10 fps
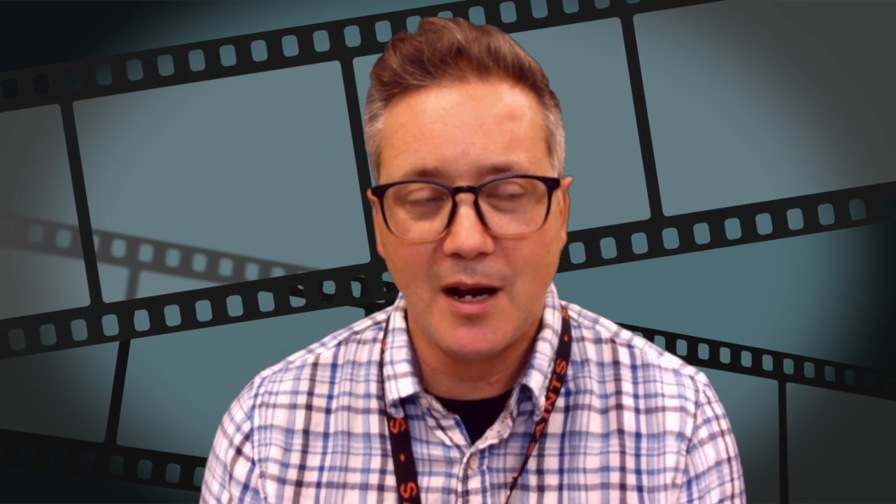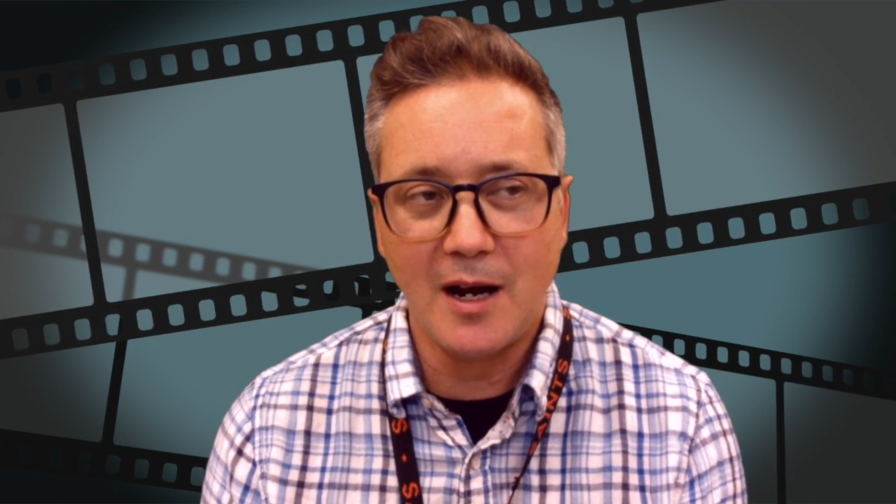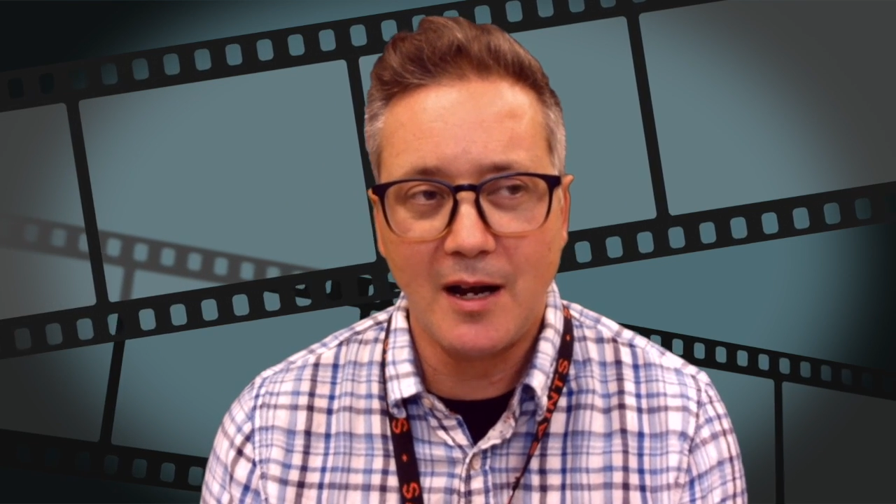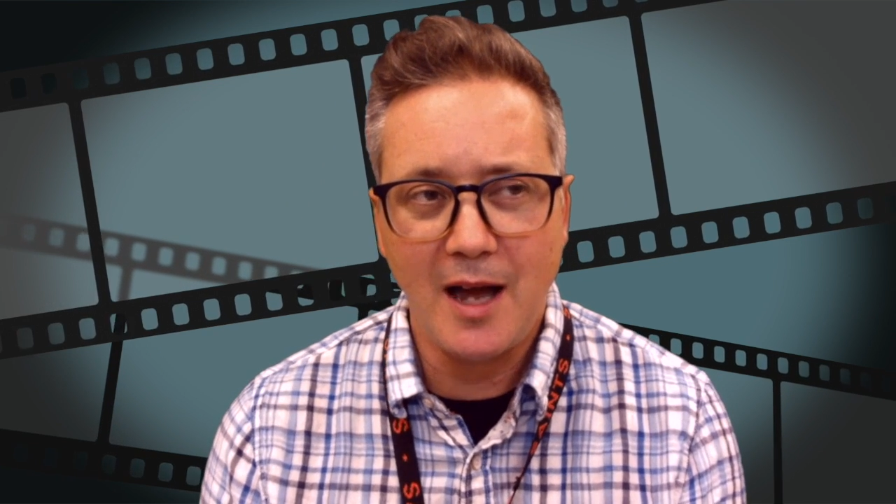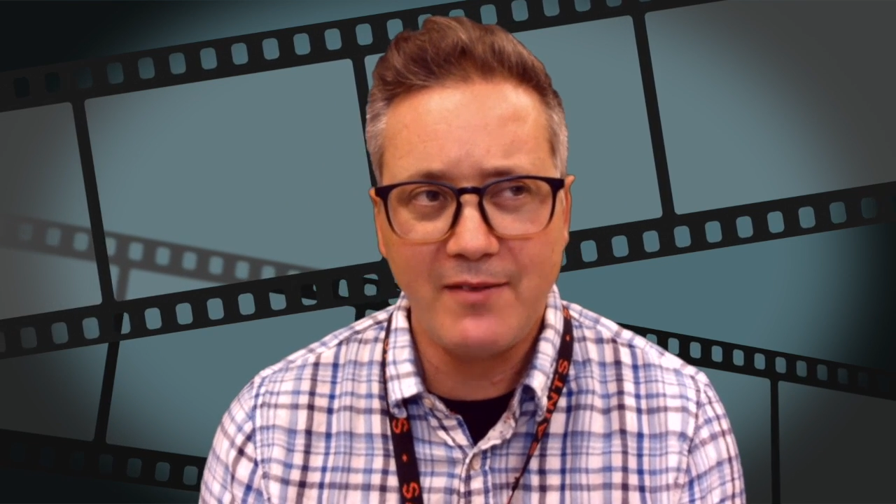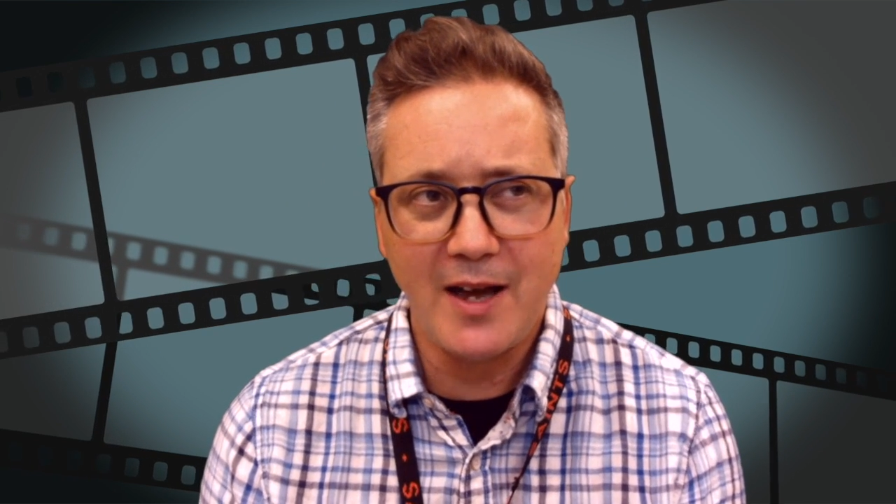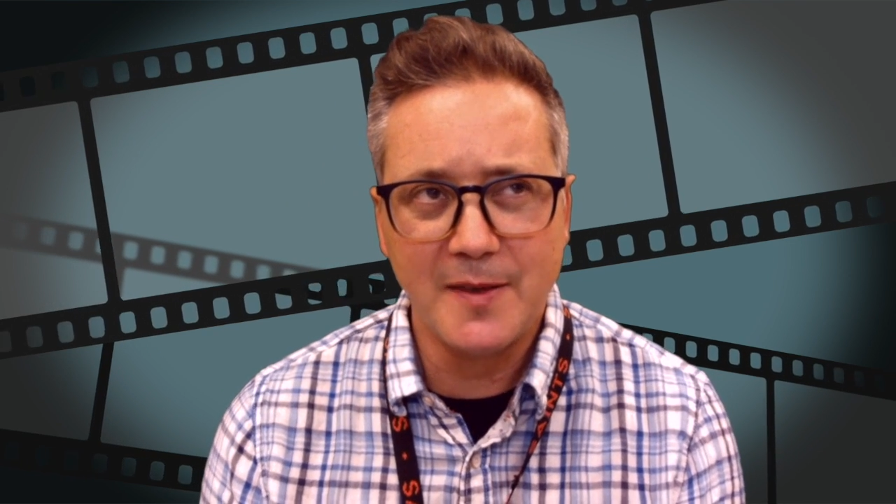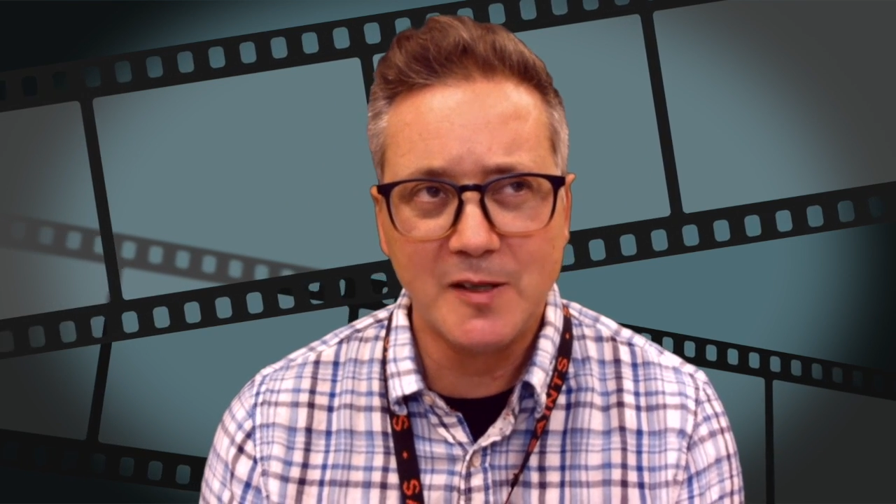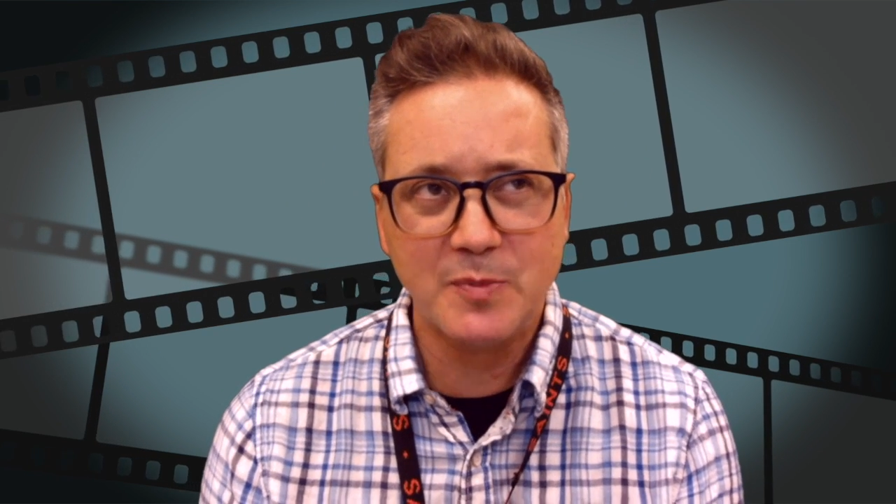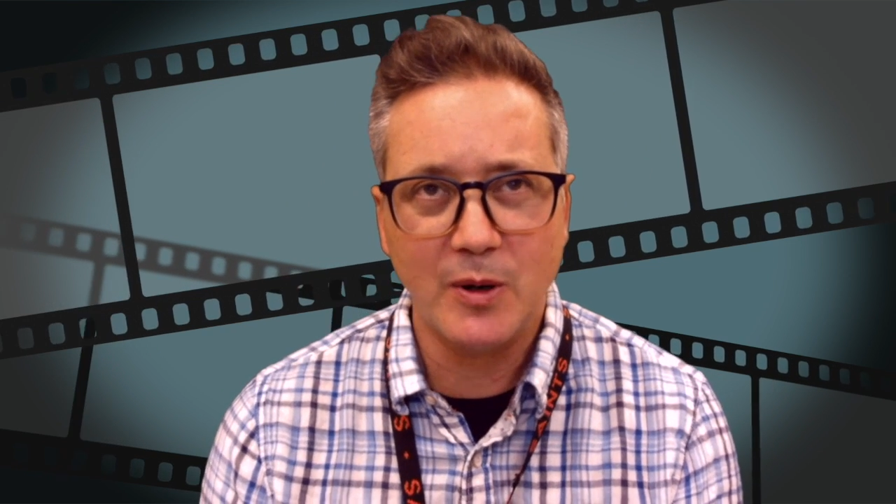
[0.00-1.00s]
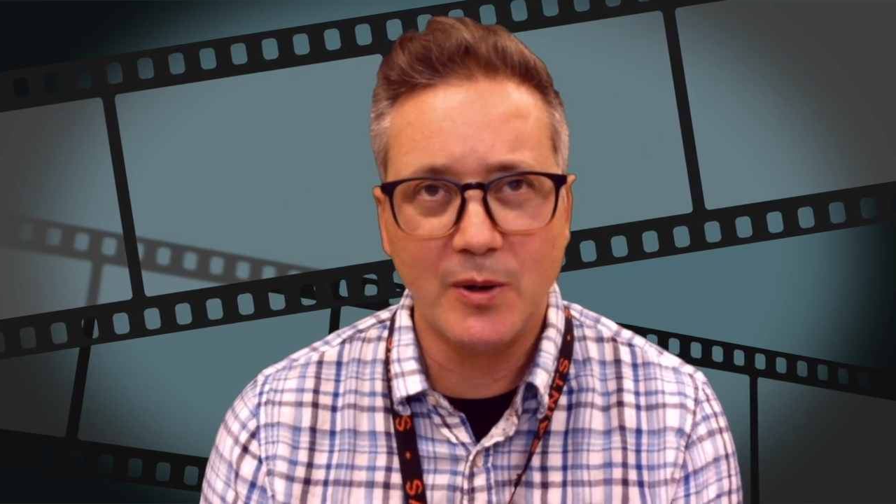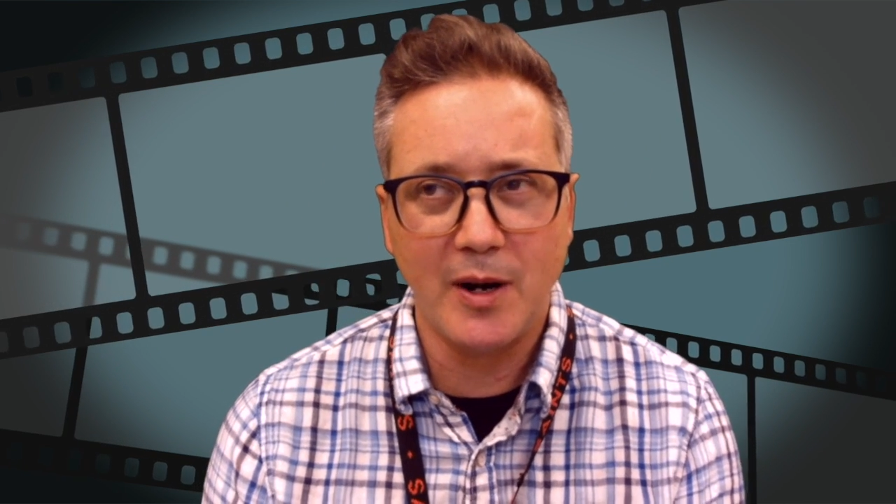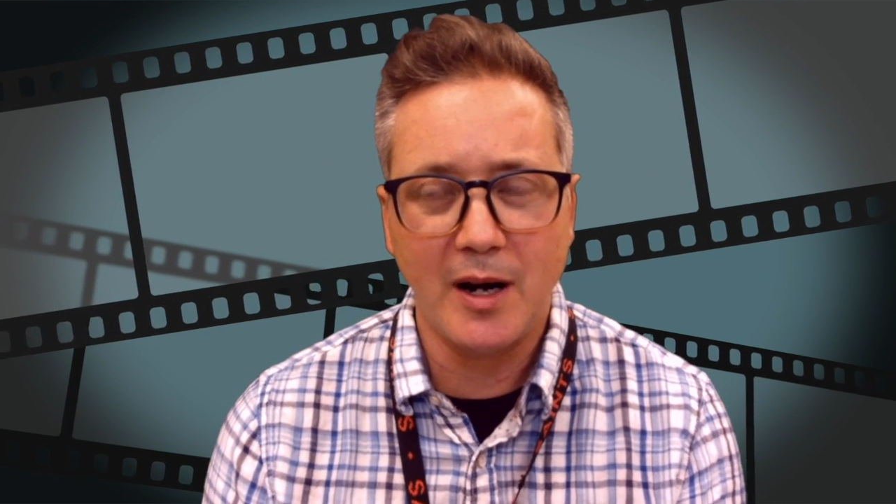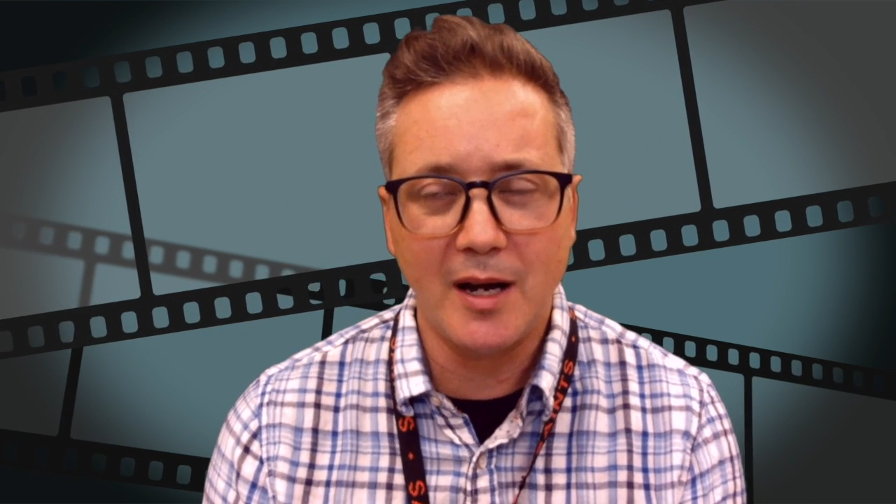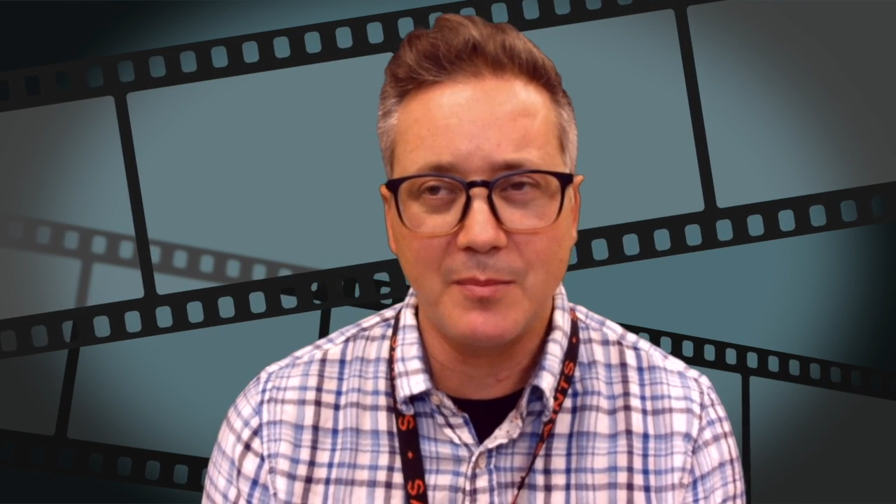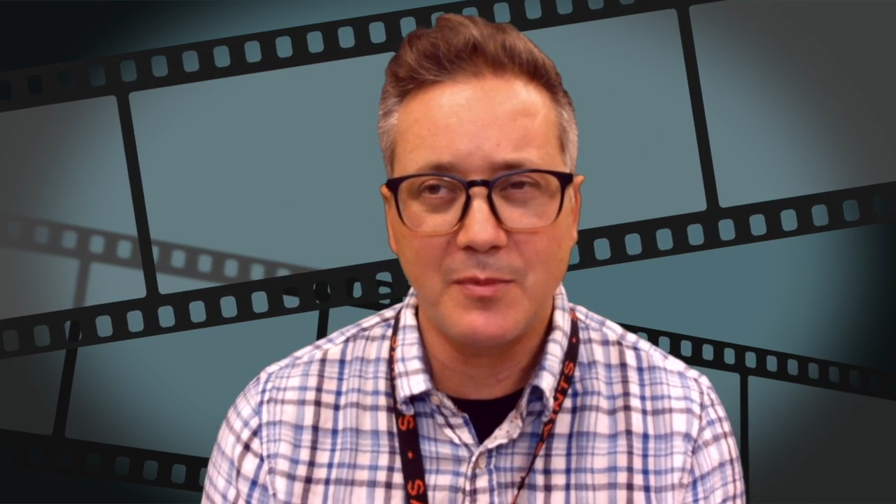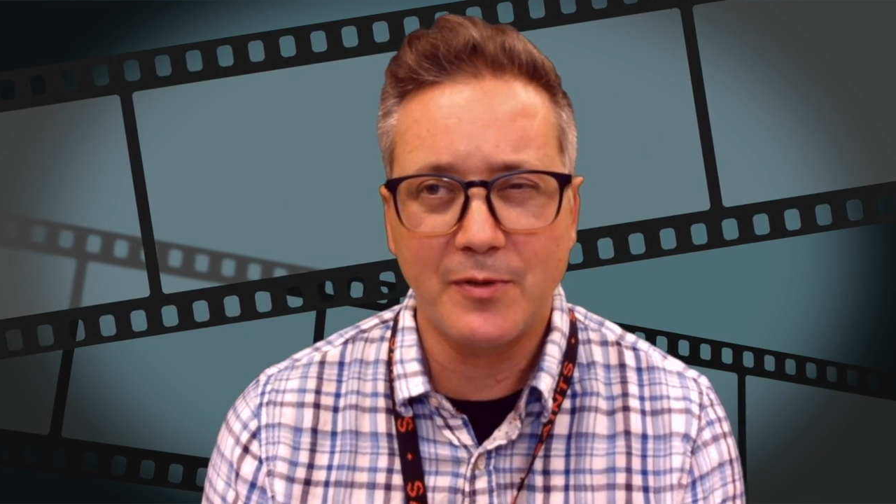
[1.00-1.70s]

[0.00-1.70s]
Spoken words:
have had this program